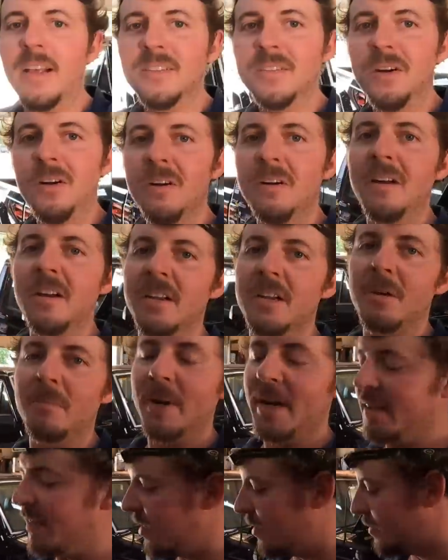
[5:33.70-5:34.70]
I started not even
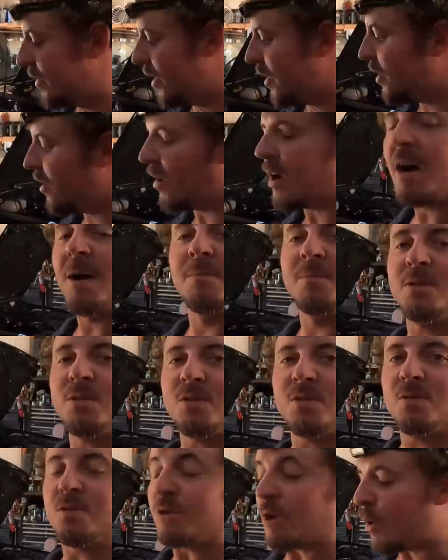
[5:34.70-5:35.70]
to make this video. I'm
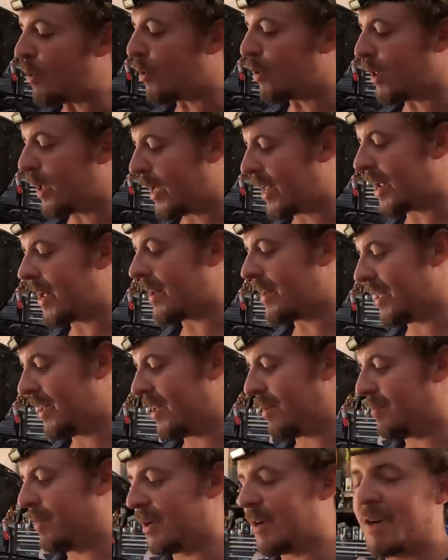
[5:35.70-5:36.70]
so glad I
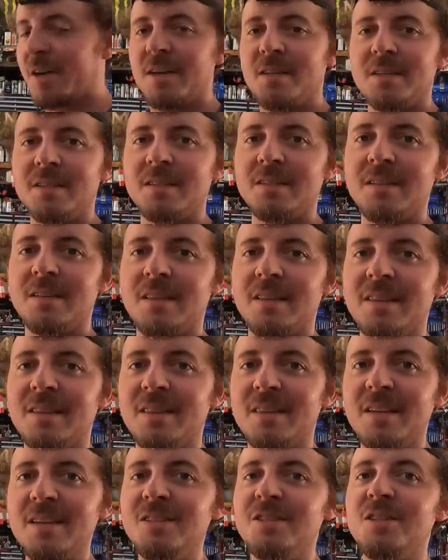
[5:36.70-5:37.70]
did because
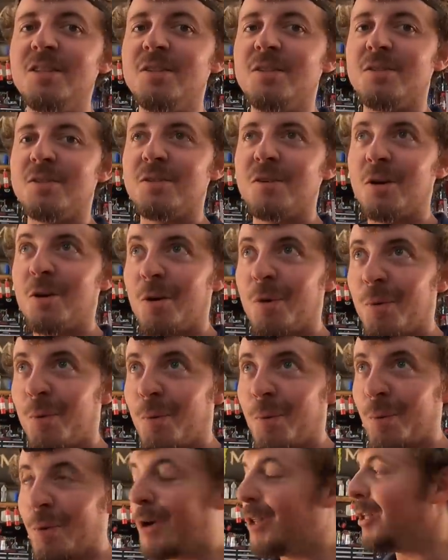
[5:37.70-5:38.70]
this is
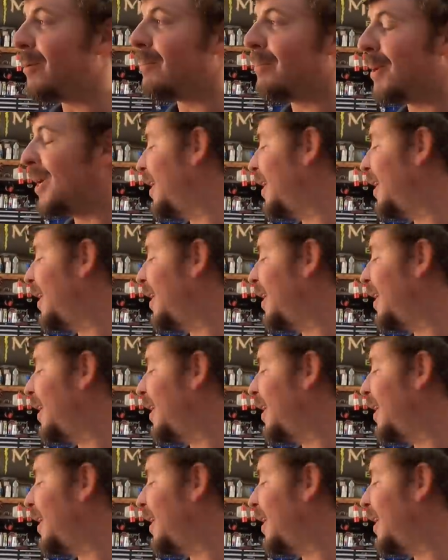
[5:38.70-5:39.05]
really